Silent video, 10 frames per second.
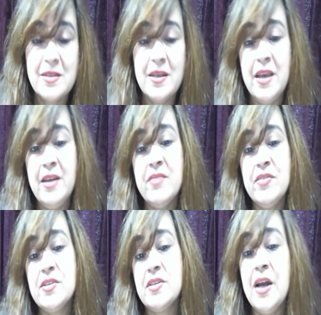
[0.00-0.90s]
the area
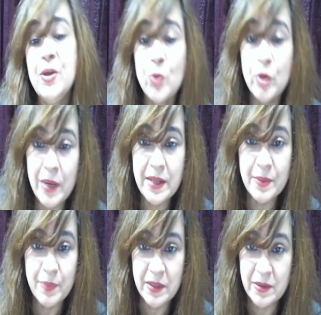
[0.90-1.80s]
which is unknown by the
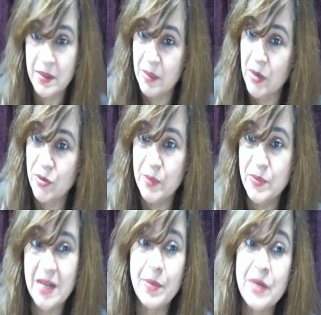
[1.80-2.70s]
person about
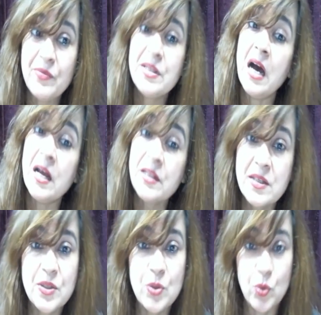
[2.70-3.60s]
himself, but with the
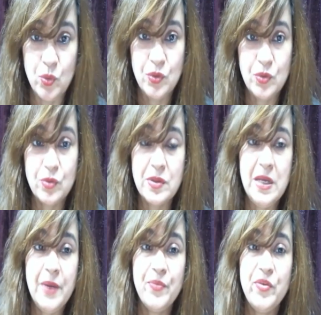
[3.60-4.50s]
others know. So
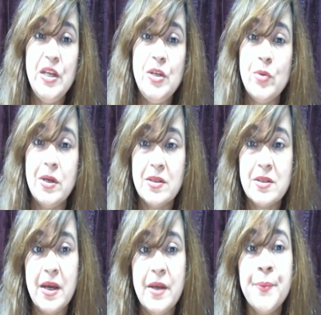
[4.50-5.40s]
see, we need to
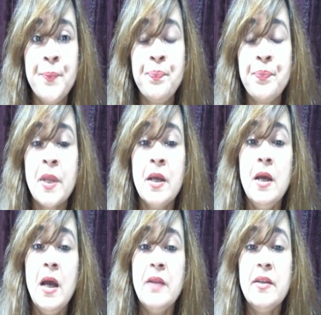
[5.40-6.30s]
understand,
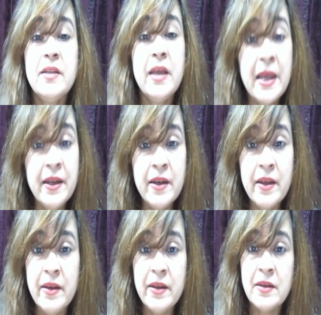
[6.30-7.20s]
and that the hidden
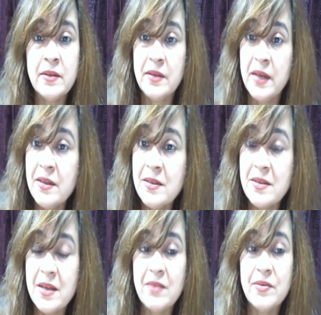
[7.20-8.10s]
area, the hidden
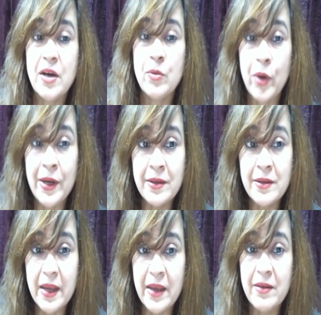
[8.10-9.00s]
self, the
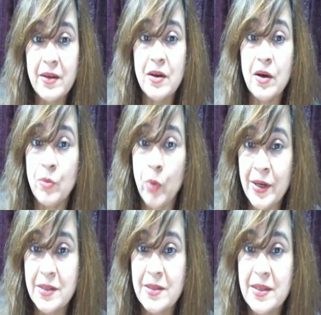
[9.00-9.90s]
avoided area,
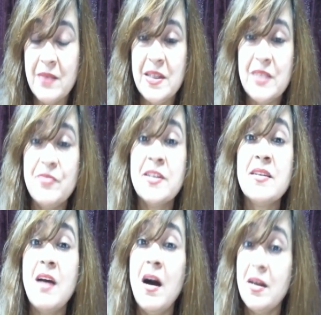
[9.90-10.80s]
avoided self, the
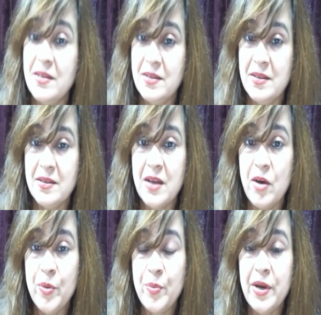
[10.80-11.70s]
facade. This is
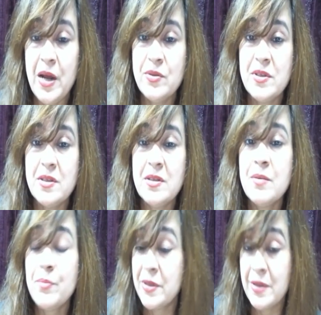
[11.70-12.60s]
how we pronounce it.
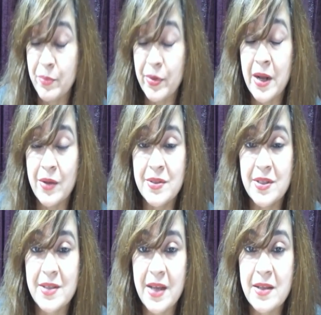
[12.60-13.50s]
Pronounce
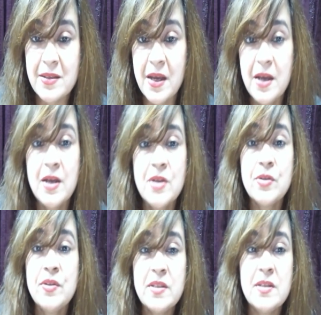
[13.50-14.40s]
this as.
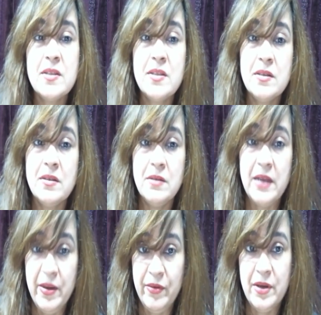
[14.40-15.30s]
So this is the
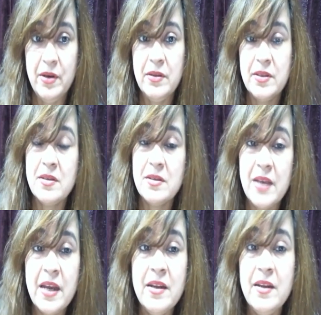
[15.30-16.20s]
area. This is
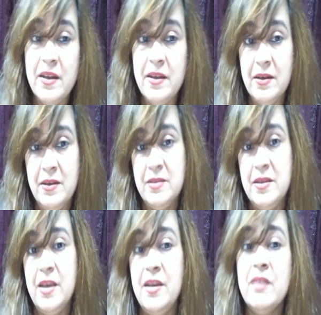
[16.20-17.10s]
hidden area. Is
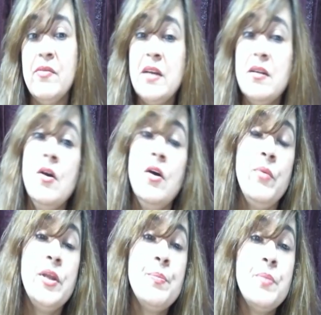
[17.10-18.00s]
the area
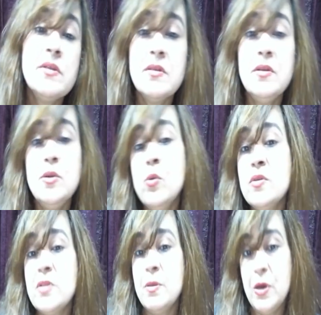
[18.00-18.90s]
where the person
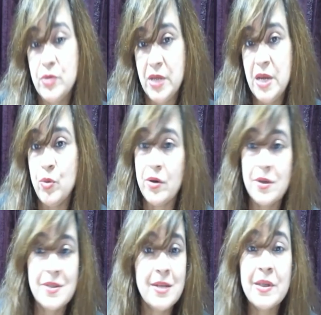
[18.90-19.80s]
knows about him or
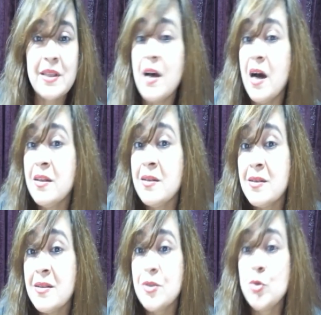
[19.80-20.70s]
herself, but the
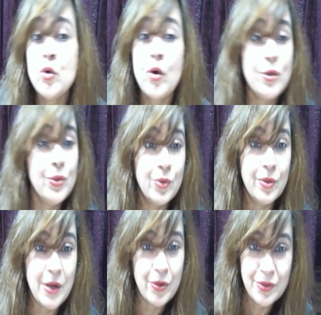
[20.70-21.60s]
others do not know
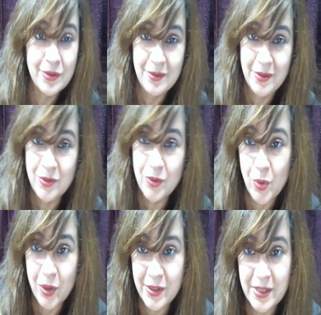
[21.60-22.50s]
about the
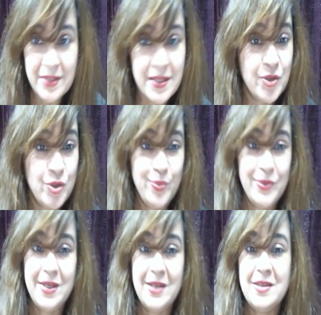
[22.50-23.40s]
qualities that you
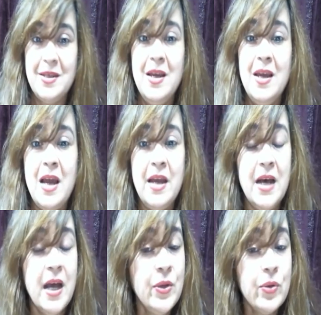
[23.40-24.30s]
possess. And
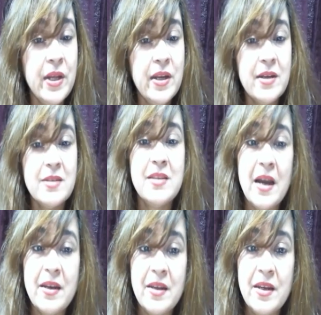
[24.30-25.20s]
unknown area is
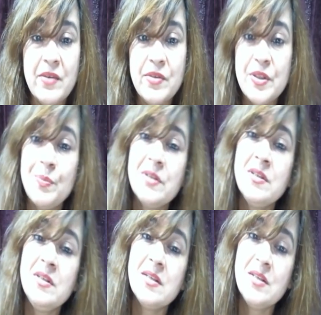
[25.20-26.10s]
that area where the
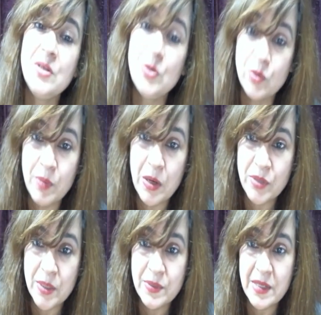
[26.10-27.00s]
person doesn't know
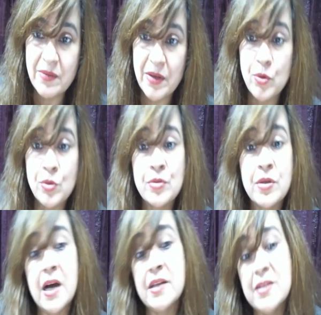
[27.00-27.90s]
about himself, and also
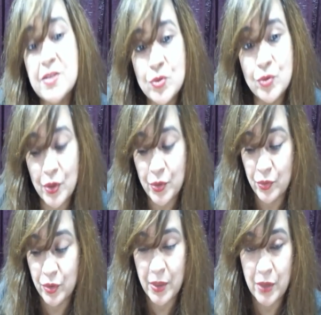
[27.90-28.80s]
the others do not
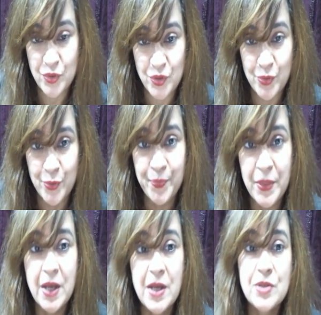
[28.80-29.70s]
know about you.
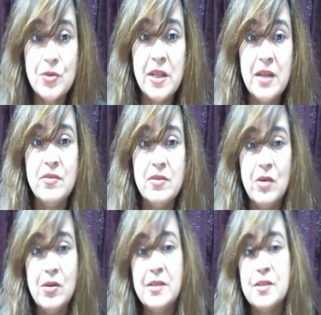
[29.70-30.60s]
So then,
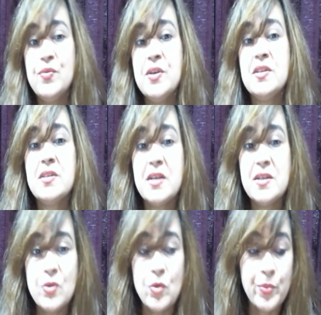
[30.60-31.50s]
now let us first
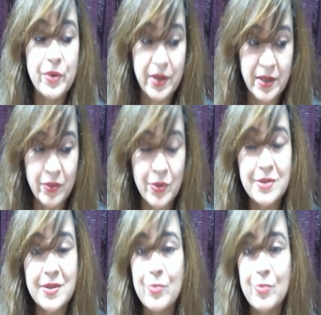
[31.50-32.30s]
discuss the open area. What is the